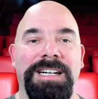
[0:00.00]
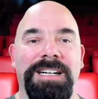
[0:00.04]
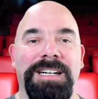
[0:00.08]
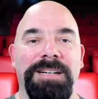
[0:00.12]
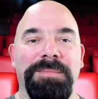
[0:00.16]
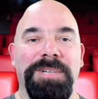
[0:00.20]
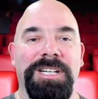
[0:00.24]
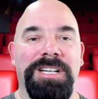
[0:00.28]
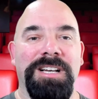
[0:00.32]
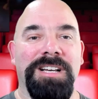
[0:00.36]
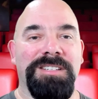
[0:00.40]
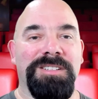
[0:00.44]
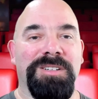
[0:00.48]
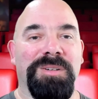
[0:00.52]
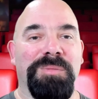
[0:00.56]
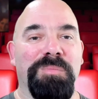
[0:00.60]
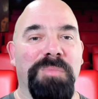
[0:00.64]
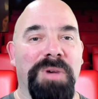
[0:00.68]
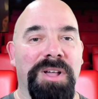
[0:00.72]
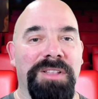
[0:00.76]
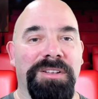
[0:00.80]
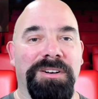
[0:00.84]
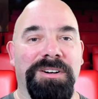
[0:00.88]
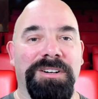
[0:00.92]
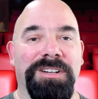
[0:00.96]
Because her
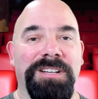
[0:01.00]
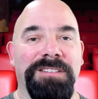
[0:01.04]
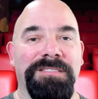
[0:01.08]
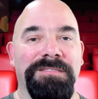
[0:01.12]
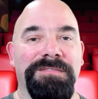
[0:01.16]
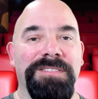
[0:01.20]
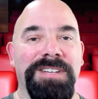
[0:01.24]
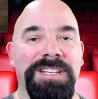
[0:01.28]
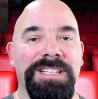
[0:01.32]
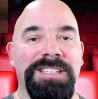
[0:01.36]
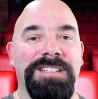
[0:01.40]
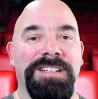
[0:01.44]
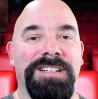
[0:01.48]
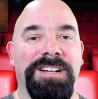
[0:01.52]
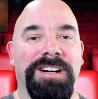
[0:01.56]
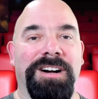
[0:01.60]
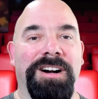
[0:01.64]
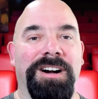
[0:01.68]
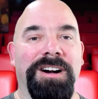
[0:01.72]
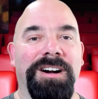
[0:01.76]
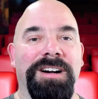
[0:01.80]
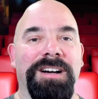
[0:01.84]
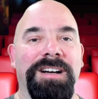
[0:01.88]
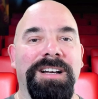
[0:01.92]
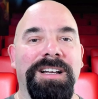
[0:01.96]
mother convinced
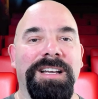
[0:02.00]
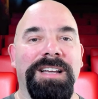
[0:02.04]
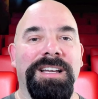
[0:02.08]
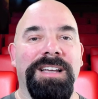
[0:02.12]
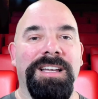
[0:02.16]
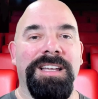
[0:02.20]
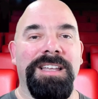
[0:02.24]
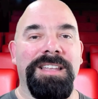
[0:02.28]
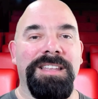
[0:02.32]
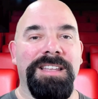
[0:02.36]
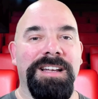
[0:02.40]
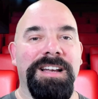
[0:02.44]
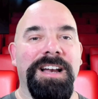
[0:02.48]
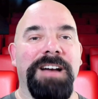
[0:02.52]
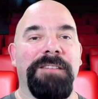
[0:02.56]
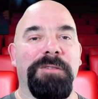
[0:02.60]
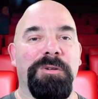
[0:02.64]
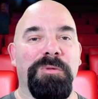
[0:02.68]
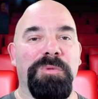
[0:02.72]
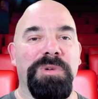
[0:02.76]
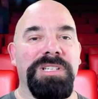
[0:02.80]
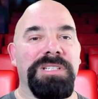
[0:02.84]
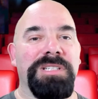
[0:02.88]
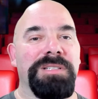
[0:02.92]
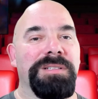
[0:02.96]
her that
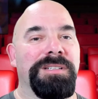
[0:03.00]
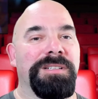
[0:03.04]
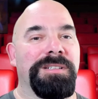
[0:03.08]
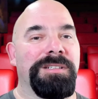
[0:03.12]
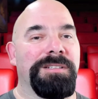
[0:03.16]
everyone